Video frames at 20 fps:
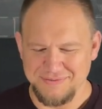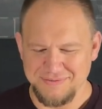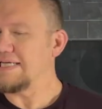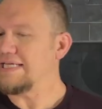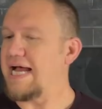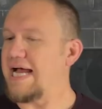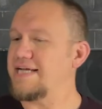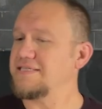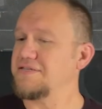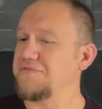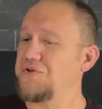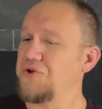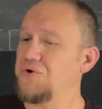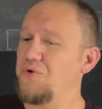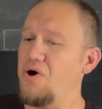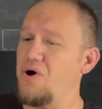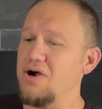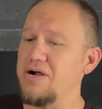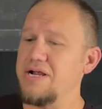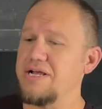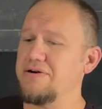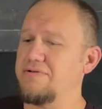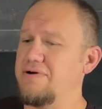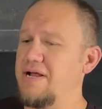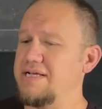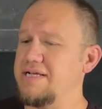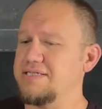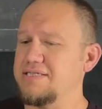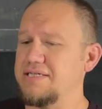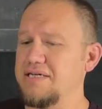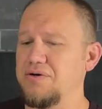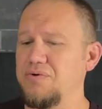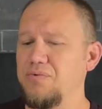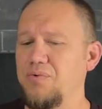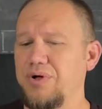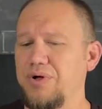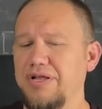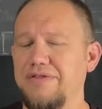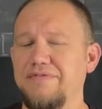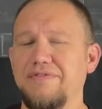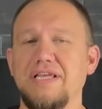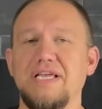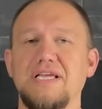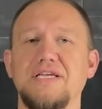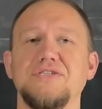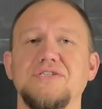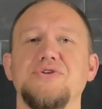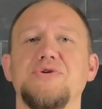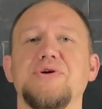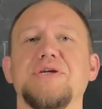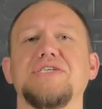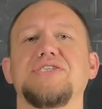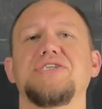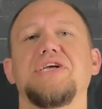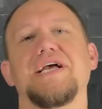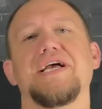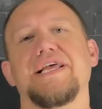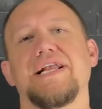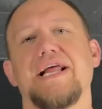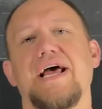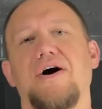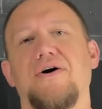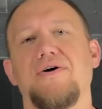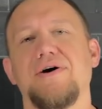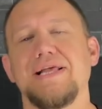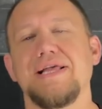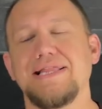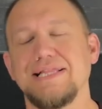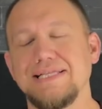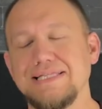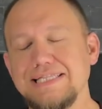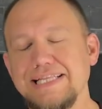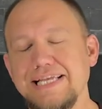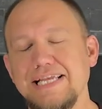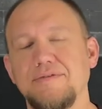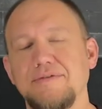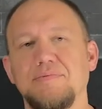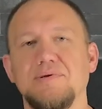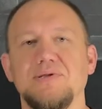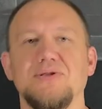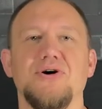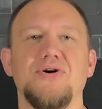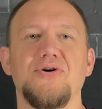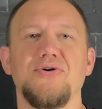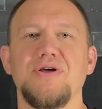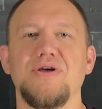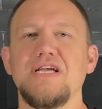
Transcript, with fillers: Guys, if you are interested in one of these, you can check it out in the link below.